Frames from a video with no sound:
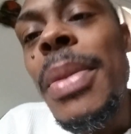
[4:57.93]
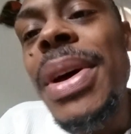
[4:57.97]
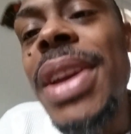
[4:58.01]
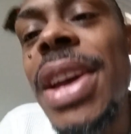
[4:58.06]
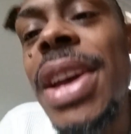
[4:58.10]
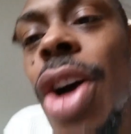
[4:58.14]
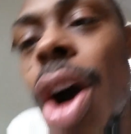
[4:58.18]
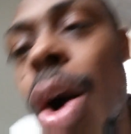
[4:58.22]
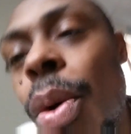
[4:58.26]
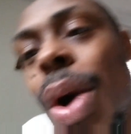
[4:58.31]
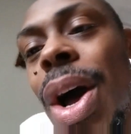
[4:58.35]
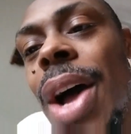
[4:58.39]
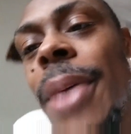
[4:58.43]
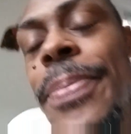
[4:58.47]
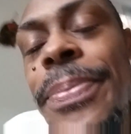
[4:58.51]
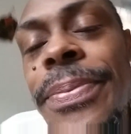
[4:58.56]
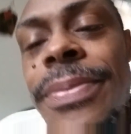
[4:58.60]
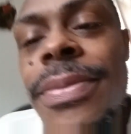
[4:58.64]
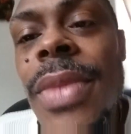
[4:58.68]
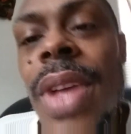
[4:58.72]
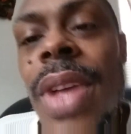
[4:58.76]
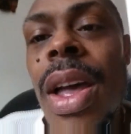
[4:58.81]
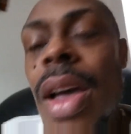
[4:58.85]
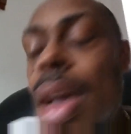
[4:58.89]
But you know what?
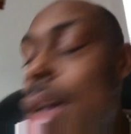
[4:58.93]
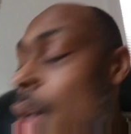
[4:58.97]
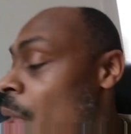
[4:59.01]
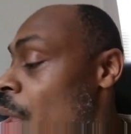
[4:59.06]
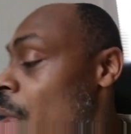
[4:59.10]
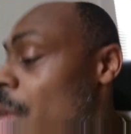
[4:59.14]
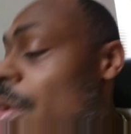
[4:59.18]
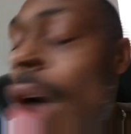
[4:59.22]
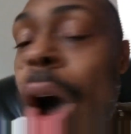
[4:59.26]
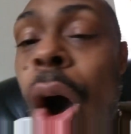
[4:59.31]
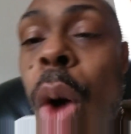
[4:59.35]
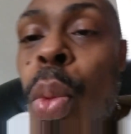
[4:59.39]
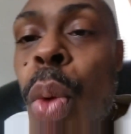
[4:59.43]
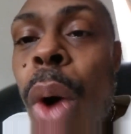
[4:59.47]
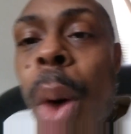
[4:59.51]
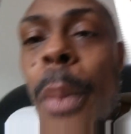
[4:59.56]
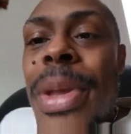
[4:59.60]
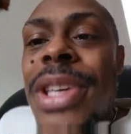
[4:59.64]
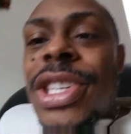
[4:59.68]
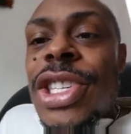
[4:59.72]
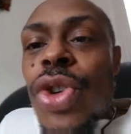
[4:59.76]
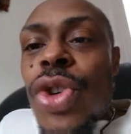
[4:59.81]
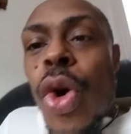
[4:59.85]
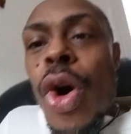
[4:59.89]
A
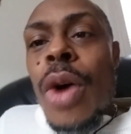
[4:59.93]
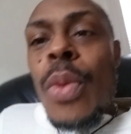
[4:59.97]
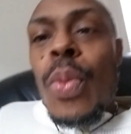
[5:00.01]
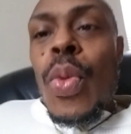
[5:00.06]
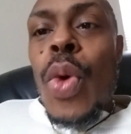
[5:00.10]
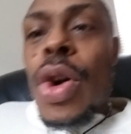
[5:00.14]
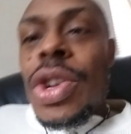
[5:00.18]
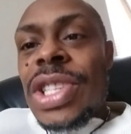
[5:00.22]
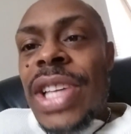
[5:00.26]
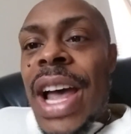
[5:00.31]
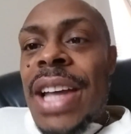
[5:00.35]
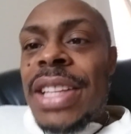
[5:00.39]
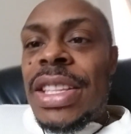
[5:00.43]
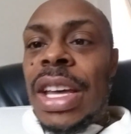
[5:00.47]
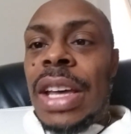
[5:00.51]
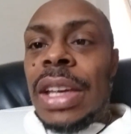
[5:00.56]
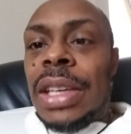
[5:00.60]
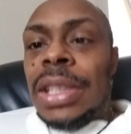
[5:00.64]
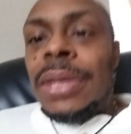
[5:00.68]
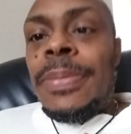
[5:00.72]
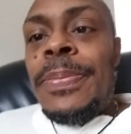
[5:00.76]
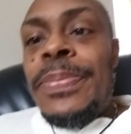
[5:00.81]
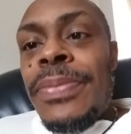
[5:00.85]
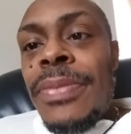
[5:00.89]
woman's scorn works like
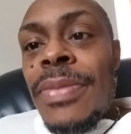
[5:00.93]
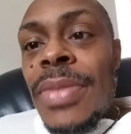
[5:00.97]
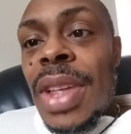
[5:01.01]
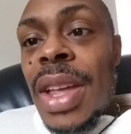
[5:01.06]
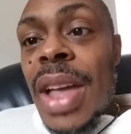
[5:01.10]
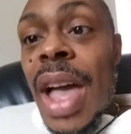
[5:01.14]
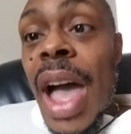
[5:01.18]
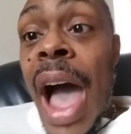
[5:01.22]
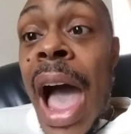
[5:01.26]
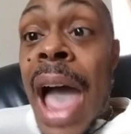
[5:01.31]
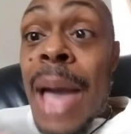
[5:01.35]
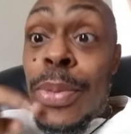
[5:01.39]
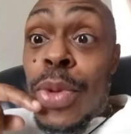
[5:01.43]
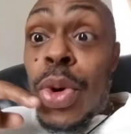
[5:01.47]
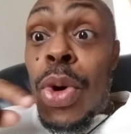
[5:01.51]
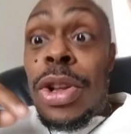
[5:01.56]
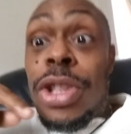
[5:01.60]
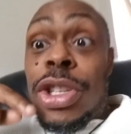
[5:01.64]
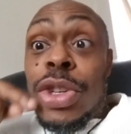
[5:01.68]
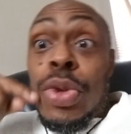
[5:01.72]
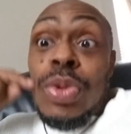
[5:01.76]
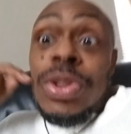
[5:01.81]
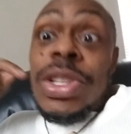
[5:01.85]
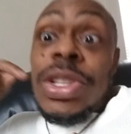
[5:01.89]
this. I'm
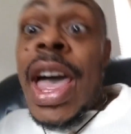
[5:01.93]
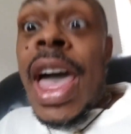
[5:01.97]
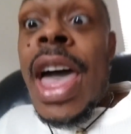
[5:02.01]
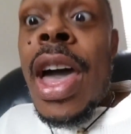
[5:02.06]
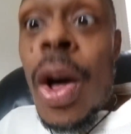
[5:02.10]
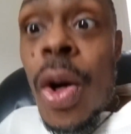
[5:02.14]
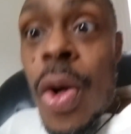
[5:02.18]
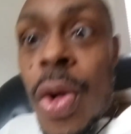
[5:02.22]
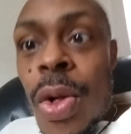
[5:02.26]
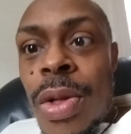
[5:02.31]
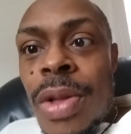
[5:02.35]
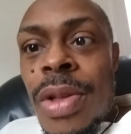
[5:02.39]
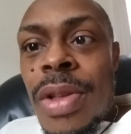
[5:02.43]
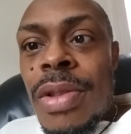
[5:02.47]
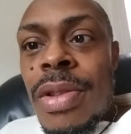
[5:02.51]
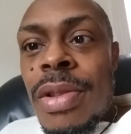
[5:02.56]
going to tell